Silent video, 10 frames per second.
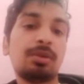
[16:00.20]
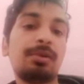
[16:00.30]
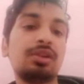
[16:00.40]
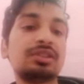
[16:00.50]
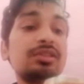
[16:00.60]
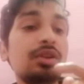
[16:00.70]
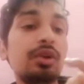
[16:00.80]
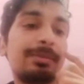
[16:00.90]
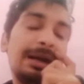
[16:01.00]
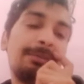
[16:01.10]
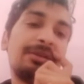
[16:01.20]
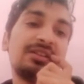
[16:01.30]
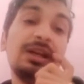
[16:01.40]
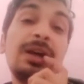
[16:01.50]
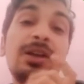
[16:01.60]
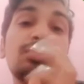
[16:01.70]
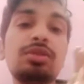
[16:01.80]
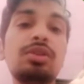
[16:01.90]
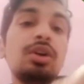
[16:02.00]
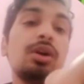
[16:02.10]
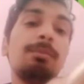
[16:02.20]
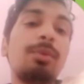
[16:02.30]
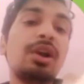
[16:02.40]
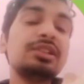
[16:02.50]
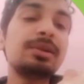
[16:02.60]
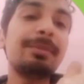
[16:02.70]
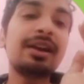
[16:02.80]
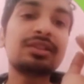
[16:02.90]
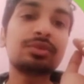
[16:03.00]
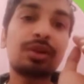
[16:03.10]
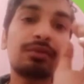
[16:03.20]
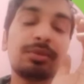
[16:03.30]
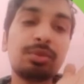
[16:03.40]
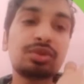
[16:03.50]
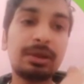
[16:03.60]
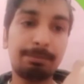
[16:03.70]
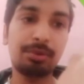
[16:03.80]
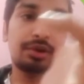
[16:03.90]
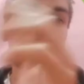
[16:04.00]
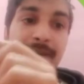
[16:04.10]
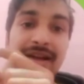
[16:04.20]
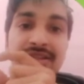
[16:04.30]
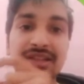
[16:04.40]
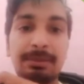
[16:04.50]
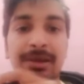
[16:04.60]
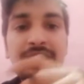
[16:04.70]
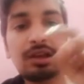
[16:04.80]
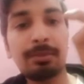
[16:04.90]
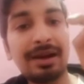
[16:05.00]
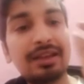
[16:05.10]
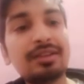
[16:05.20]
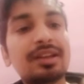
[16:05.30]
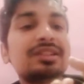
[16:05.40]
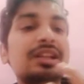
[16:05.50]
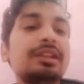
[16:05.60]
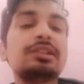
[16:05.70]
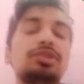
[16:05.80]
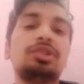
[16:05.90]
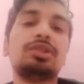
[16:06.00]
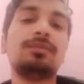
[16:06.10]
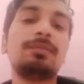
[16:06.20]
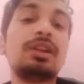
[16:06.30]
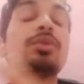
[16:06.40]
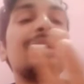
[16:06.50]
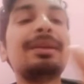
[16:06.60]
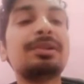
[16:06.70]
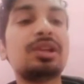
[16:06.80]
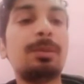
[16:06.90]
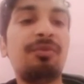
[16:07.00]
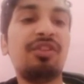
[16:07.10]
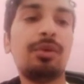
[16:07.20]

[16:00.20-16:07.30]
loss as a lower band. So Bollinger Band is one of the most important bands in making a buying and selling decision. It is very much helpful.